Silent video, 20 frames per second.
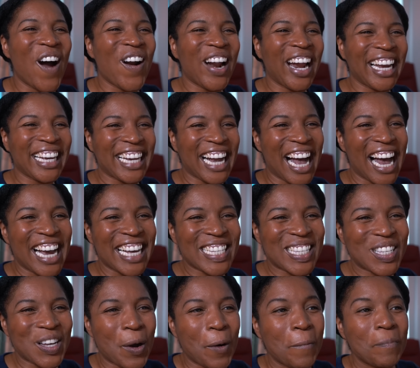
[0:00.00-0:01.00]
all right, guys.
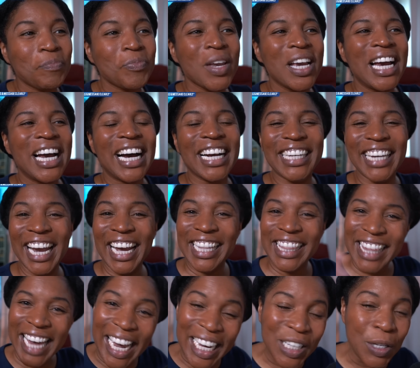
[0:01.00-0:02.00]
So,
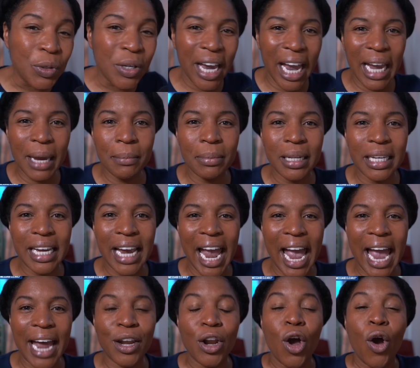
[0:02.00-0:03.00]
again, thank you, Cambly.
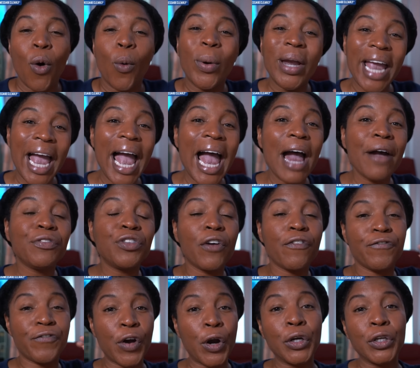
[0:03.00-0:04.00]
And we have the
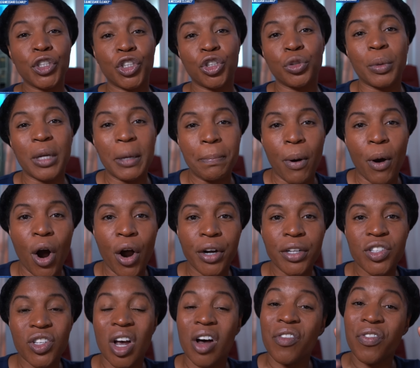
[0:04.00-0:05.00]
first three
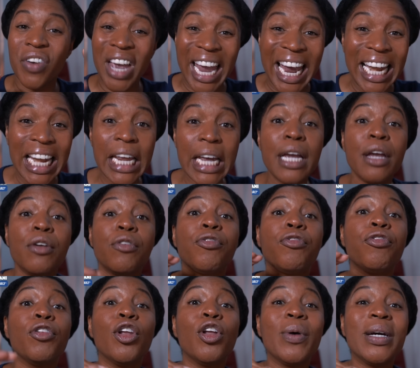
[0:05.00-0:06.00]
parts of any
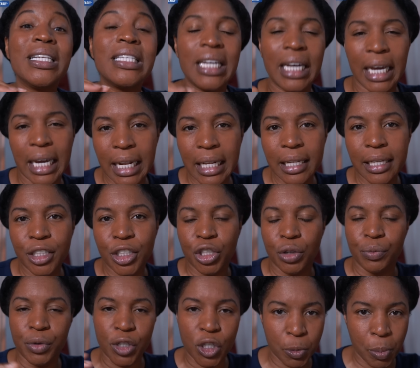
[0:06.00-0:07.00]
fluent
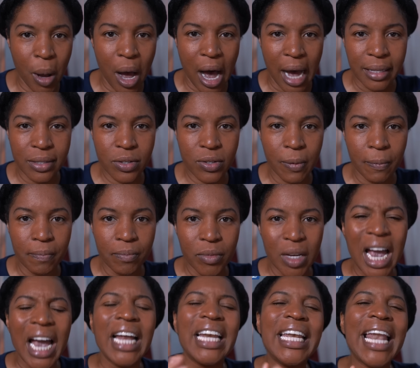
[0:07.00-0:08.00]
English response.
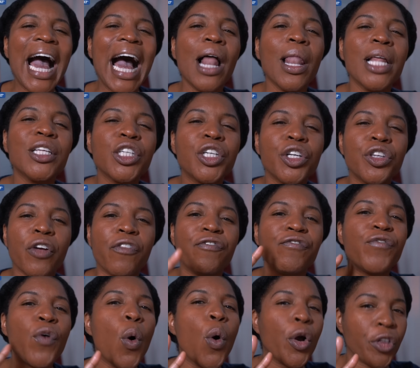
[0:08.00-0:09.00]
Now, let's look at the
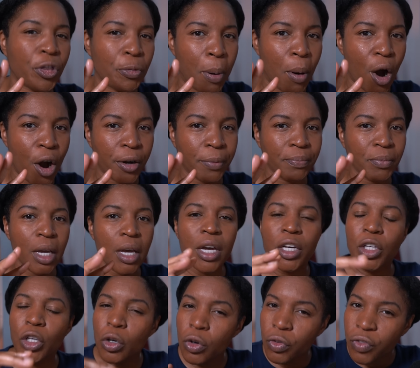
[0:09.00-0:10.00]
fourth part.
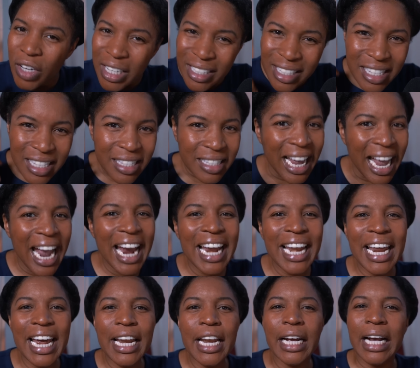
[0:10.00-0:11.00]
You've
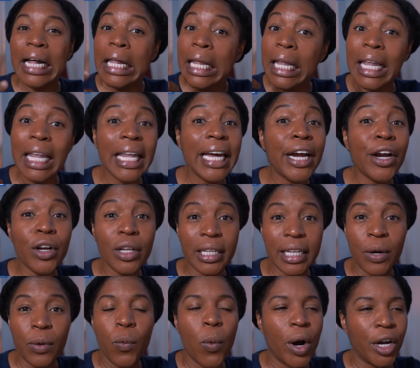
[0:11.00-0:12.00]
stated
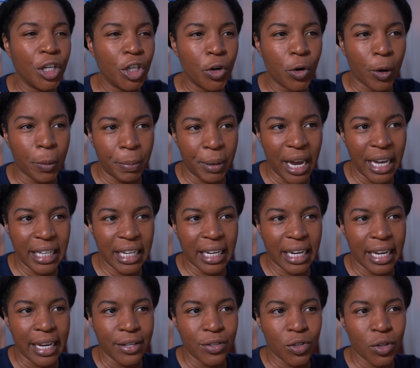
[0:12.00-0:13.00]
clearly what your opinion
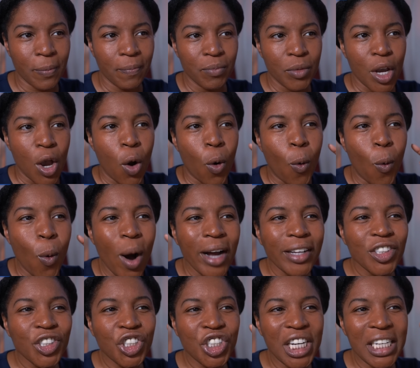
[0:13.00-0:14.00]
is.
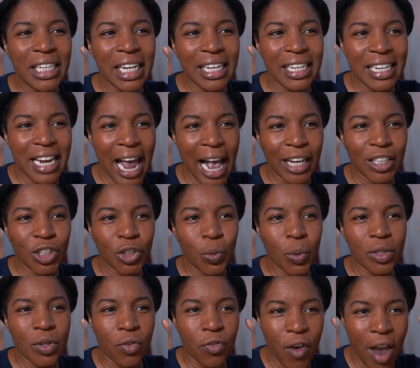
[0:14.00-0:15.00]
What she did next
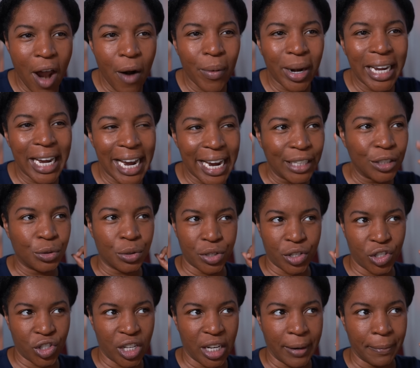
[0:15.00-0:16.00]
was very
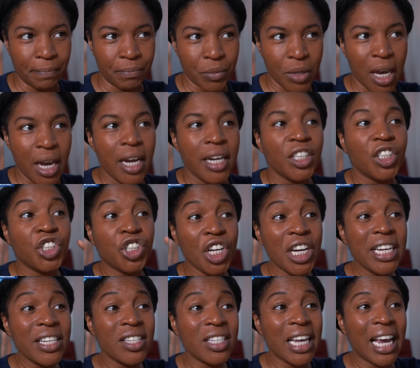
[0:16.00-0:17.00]
interesting.
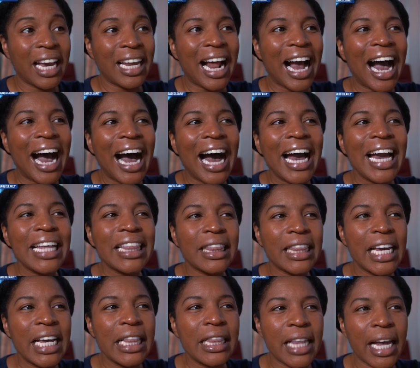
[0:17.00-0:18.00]
She said, I
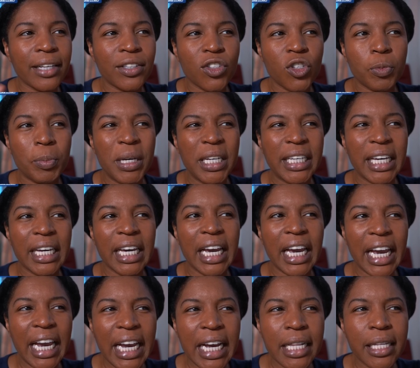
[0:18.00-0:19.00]
think that speaking
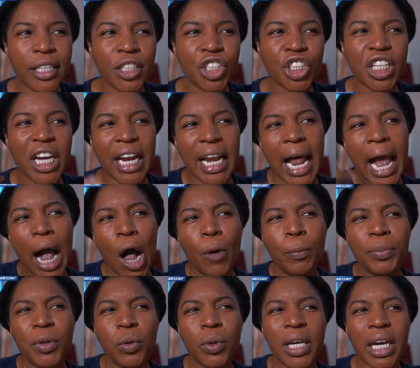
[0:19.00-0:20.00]
English can
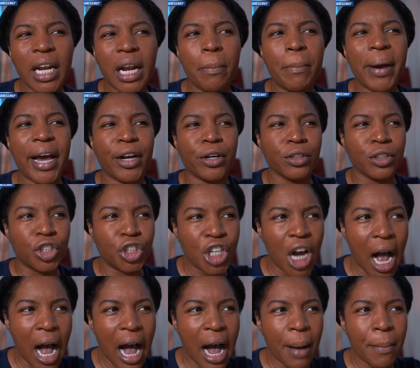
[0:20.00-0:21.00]
help you get a better
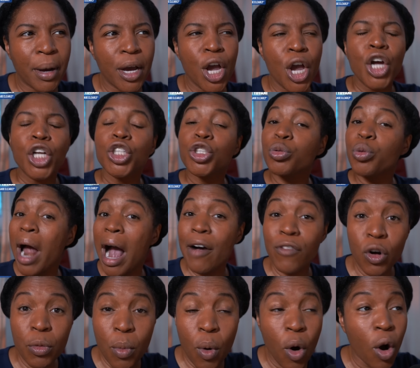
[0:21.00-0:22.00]
job,
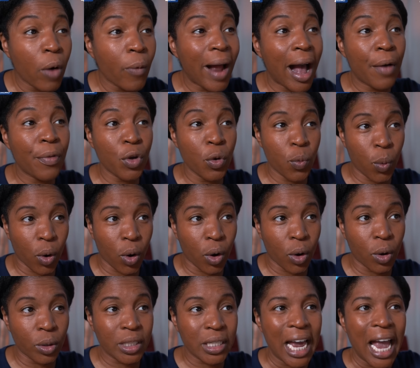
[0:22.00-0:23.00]
travel more around the
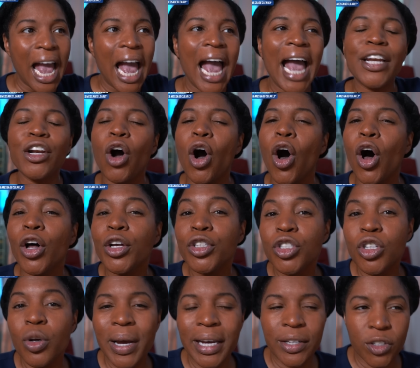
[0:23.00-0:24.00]
world, and
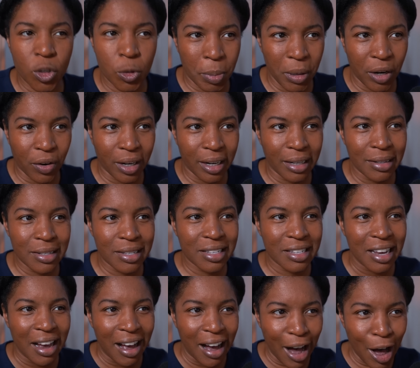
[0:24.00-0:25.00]
also
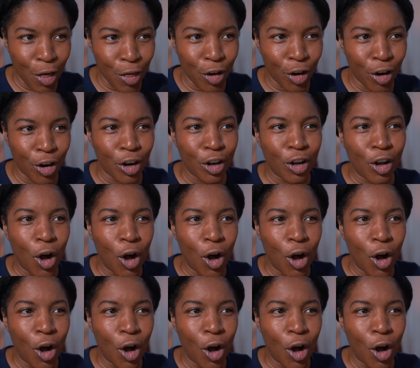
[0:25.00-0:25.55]
experience other